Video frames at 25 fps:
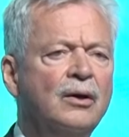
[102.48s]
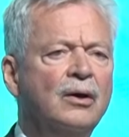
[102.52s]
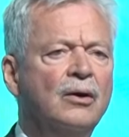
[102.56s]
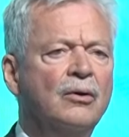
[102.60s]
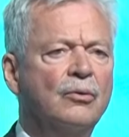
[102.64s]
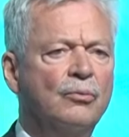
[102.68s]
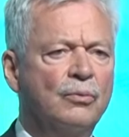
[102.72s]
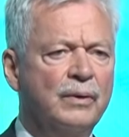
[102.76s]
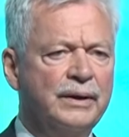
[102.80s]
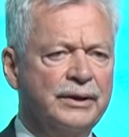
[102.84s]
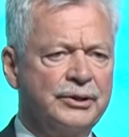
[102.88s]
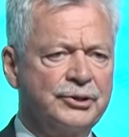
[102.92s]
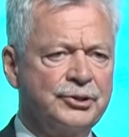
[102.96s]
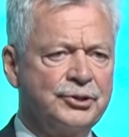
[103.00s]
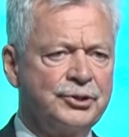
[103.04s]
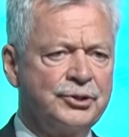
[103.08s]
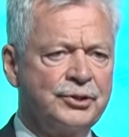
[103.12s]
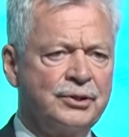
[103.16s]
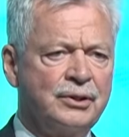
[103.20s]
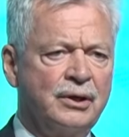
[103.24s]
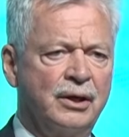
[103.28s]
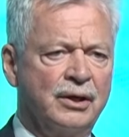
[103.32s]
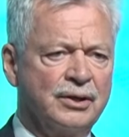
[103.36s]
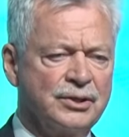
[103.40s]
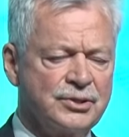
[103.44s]
which
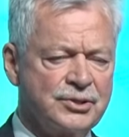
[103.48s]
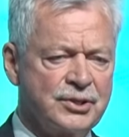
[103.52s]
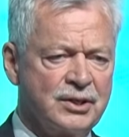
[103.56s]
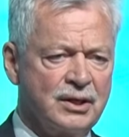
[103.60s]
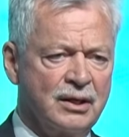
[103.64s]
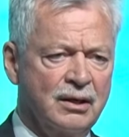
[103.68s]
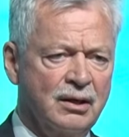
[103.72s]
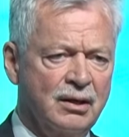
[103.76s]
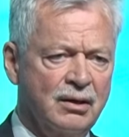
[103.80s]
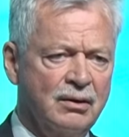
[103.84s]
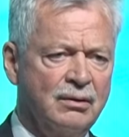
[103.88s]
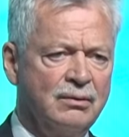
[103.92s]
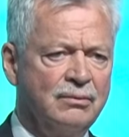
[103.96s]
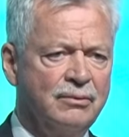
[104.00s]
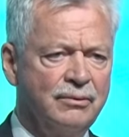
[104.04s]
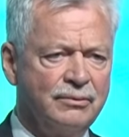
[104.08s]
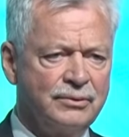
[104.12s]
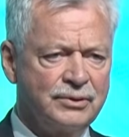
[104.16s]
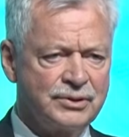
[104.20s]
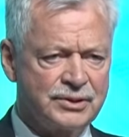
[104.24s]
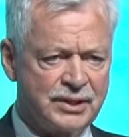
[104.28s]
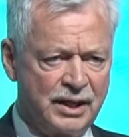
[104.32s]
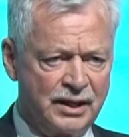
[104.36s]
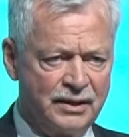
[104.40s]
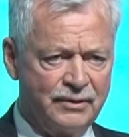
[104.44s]
until
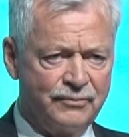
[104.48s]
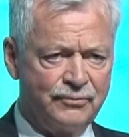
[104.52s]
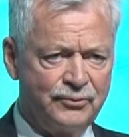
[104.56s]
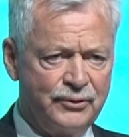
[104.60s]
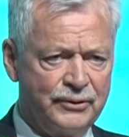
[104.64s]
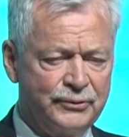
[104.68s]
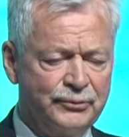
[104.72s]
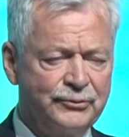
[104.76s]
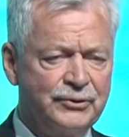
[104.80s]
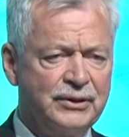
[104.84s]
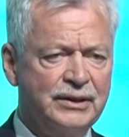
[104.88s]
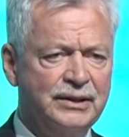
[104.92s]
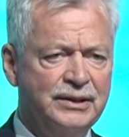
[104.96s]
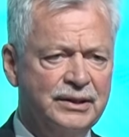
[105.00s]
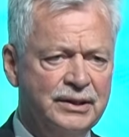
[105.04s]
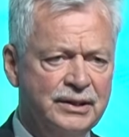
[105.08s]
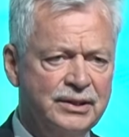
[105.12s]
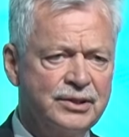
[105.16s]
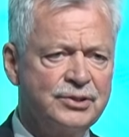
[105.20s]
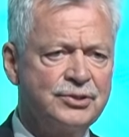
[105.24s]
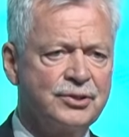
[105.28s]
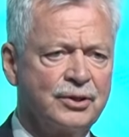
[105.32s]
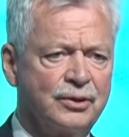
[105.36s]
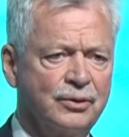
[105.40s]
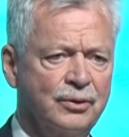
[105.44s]
10-15
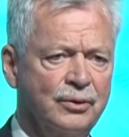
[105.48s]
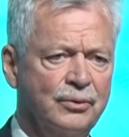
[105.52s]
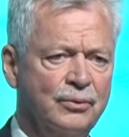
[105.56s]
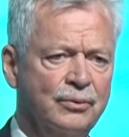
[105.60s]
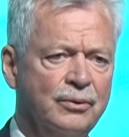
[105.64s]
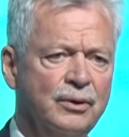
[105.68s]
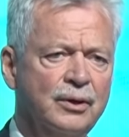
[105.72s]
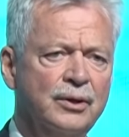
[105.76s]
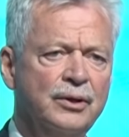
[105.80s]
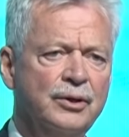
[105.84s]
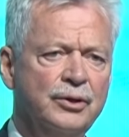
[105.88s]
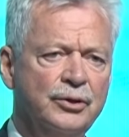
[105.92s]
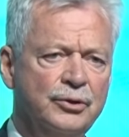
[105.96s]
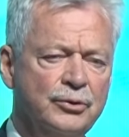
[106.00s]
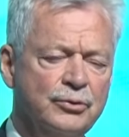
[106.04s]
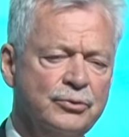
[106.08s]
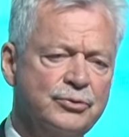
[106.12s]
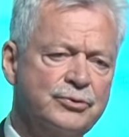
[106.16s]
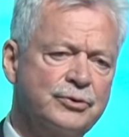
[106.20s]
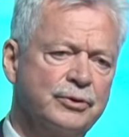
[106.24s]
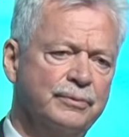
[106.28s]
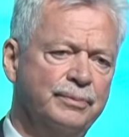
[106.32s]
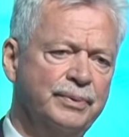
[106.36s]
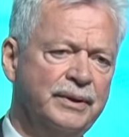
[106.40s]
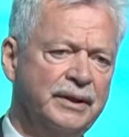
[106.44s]
years ago used
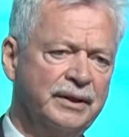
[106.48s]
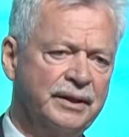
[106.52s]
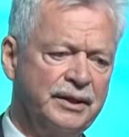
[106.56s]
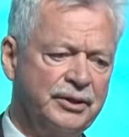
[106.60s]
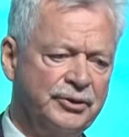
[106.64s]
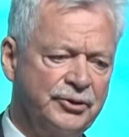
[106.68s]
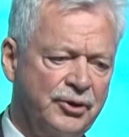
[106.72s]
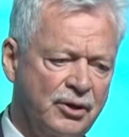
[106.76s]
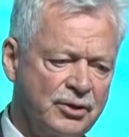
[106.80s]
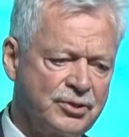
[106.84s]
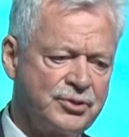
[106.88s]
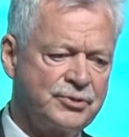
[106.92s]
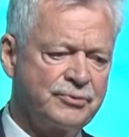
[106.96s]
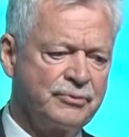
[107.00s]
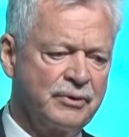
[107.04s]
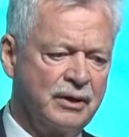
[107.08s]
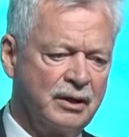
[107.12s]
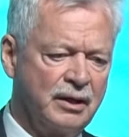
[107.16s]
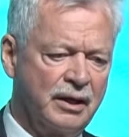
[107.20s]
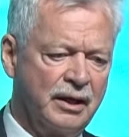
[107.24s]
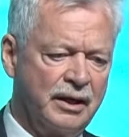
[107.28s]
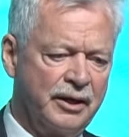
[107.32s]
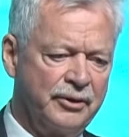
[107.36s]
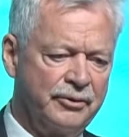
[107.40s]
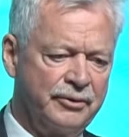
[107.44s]
to be an industrial
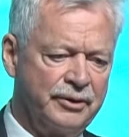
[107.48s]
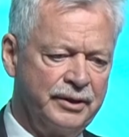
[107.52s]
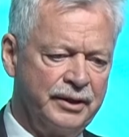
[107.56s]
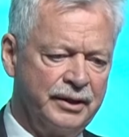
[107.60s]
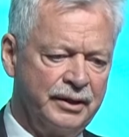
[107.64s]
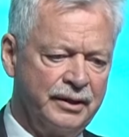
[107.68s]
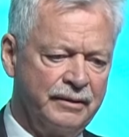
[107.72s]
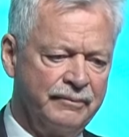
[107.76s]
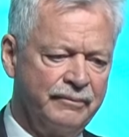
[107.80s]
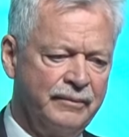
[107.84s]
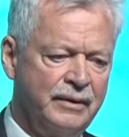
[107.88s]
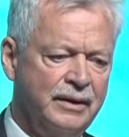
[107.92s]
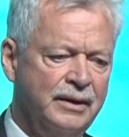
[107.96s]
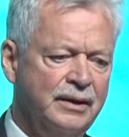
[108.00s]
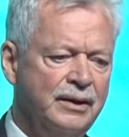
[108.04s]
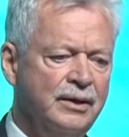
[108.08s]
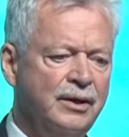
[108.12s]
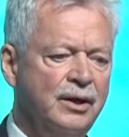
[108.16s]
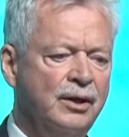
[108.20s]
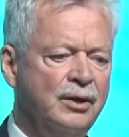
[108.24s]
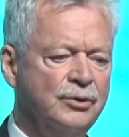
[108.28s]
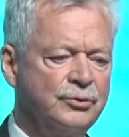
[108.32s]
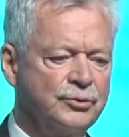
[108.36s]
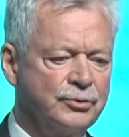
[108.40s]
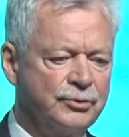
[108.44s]
area.
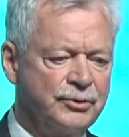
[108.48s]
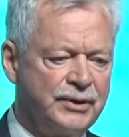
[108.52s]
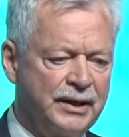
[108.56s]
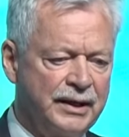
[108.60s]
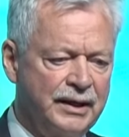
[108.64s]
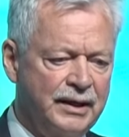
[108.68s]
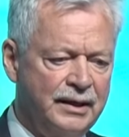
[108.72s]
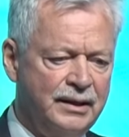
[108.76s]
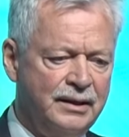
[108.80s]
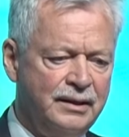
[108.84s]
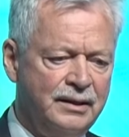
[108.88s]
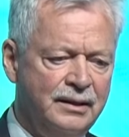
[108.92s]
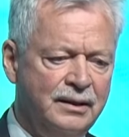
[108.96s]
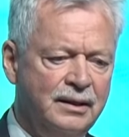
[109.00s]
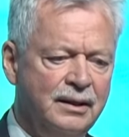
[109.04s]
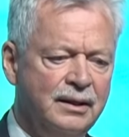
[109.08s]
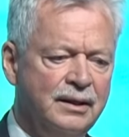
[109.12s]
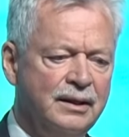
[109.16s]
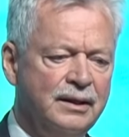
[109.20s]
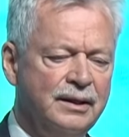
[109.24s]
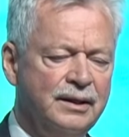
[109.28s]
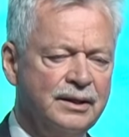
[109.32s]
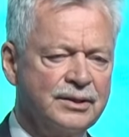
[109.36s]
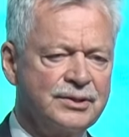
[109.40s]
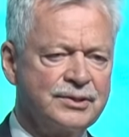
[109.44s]
Today,
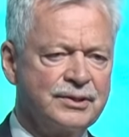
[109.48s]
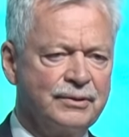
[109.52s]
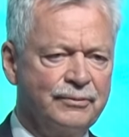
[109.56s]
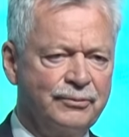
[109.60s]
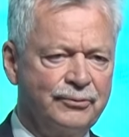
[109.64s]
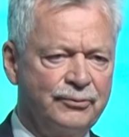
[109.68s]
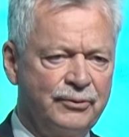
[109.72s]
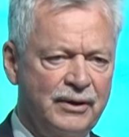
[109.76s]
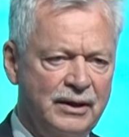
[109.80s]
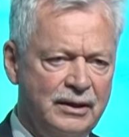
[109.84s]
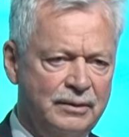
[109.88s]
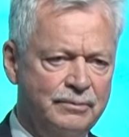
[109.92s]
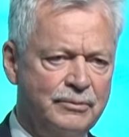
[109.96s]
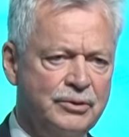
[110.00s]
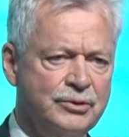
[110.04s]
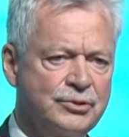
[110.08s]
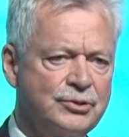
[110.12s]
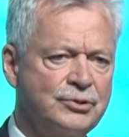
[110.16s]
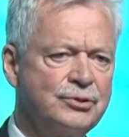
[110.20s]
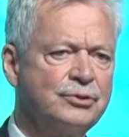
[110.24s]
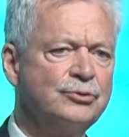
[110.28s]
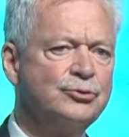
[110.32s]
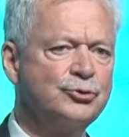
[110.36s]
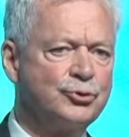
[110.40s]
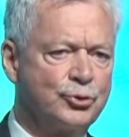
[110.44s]
it's a
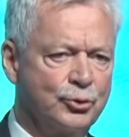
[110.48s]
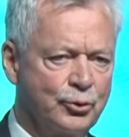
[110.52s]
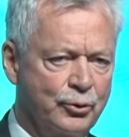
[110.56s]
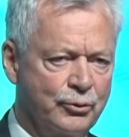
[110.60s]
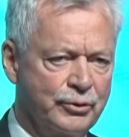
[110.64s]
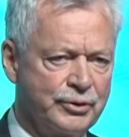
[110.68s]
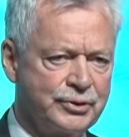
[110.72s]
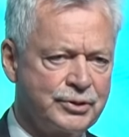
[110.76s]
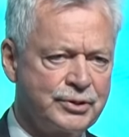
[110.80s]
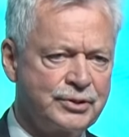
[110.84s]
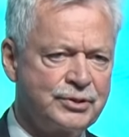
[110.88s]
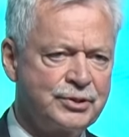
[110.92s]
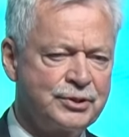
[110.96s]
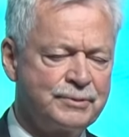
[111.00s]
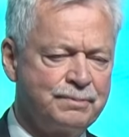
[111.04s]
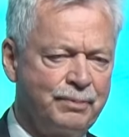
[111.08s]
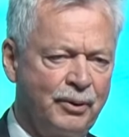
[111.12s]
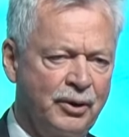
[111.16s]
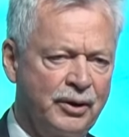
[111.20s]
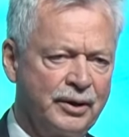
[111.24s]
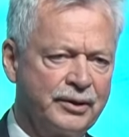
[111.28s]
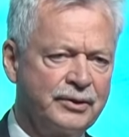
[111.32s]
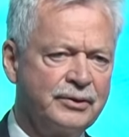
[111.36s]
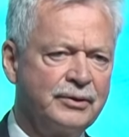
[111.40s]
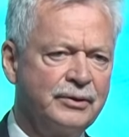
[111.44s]
famous tourist
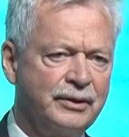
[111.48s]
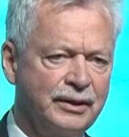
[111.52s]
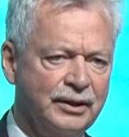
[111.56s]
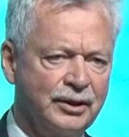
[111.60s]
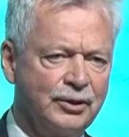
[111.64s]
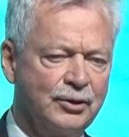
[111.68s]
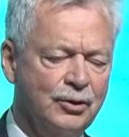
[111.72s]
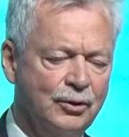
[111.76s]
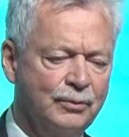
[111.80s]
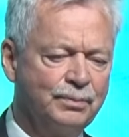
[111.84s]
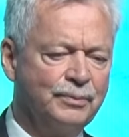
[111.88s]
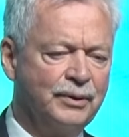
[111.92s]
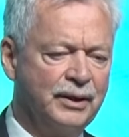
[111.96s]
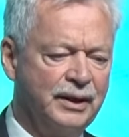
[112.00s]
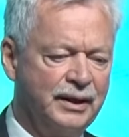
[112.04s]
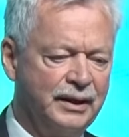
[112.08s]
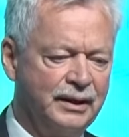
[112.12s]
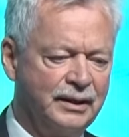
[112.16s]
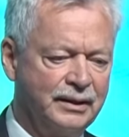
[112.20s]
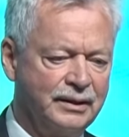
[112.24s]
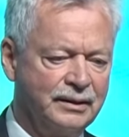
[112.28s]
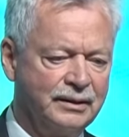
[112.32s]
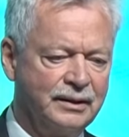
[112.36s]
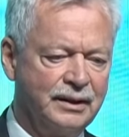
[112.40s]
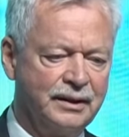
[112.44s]
spot in
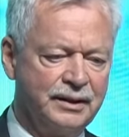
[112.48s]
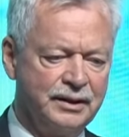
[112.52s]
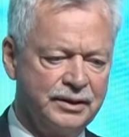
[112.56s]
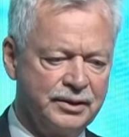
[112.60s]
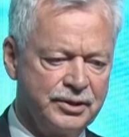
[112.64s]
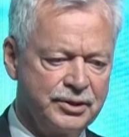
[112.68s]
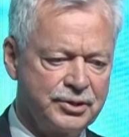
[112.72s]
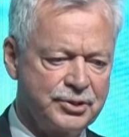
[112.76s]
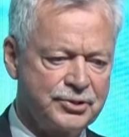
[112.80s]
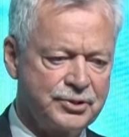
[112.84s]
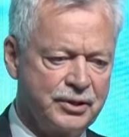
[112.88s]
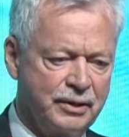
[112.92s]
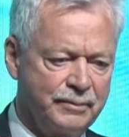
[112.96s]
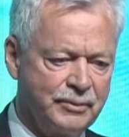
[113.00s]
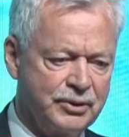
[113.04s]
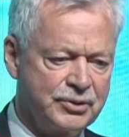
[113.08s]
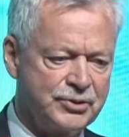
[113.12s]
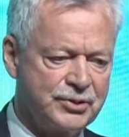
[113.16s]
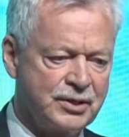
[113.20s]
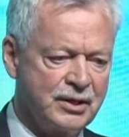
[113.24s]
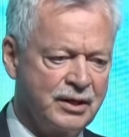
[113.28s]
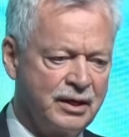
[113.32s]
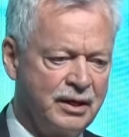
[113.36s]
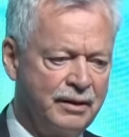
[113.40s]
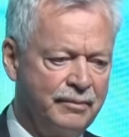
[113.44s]
Copenhagen, and in the
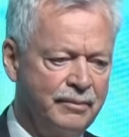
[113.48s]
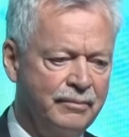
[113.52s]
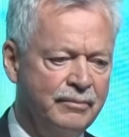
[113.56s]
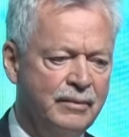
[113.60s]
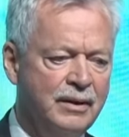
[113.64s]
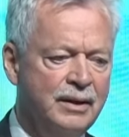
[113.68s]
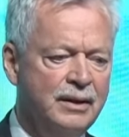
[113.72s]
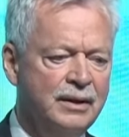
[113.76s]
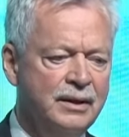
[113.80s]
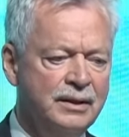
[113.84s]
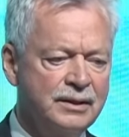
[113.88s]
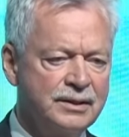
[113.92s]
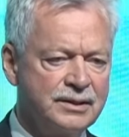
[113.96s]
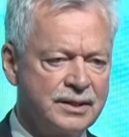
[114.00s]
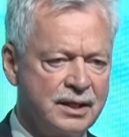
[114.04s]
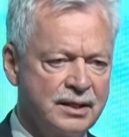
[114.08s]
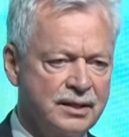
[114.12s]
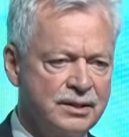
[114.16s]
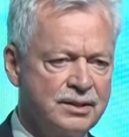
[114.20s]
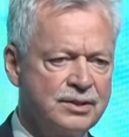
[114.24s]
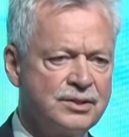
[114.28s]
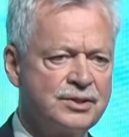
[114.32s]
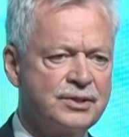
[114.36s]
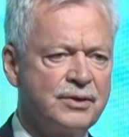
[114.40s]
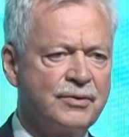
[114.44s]
summertime,
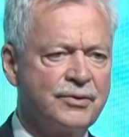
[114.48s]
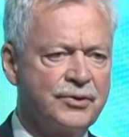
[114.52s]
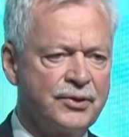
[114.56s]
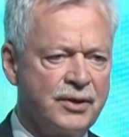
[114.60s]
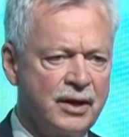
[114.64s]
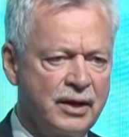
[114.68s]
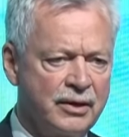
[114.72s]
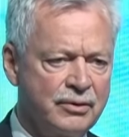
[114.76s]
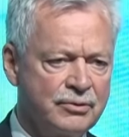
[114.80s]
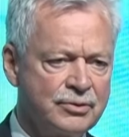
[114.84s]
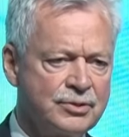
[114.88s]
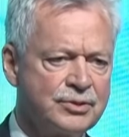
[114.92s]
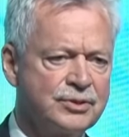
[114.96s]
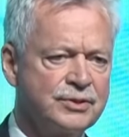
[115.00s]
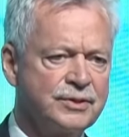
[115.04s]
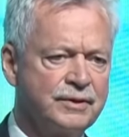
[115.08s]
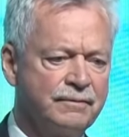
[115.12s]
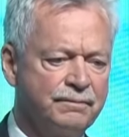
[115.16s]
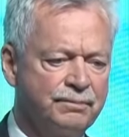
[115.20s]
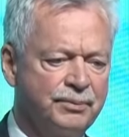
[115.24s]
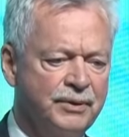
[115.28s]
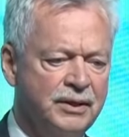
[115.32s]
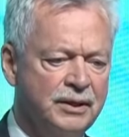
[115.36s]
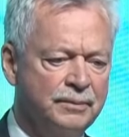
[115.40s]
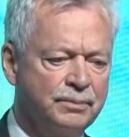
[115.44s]
tens of thousands of
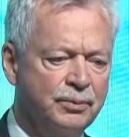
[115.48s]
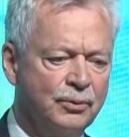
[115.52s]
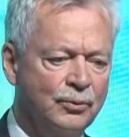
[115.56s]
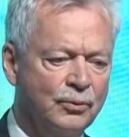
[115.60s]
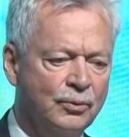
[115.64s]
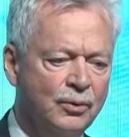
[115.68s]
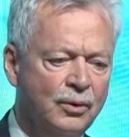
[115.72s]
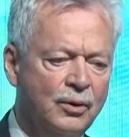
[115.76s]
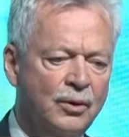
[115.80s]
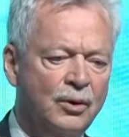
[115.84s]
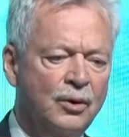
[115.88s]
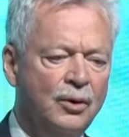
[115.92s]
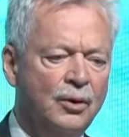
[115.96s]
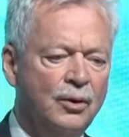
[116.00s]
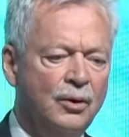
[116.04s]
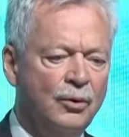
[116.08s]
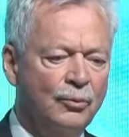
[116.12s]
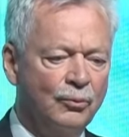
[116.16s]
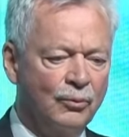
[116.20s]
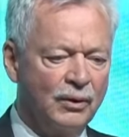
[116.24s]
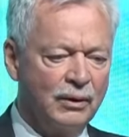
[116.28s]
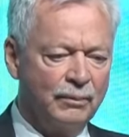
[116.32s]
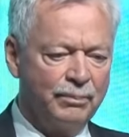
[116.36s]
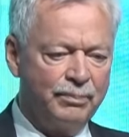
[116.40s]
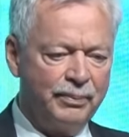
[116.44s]
people
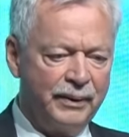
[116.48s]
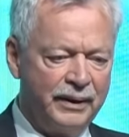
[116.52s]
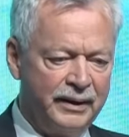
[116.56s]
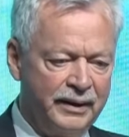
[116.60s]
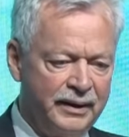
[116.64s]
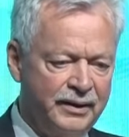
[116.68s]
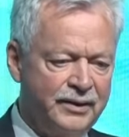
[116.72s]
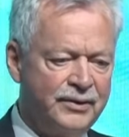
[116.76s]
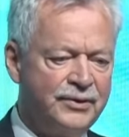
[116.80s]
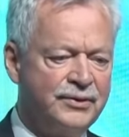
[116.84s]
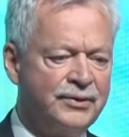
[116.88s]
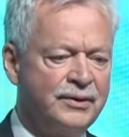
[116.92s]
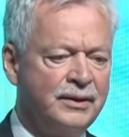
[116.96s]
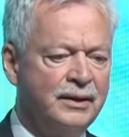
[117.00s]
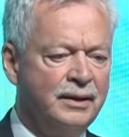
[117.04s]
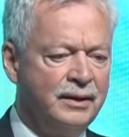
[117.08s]
will bathe,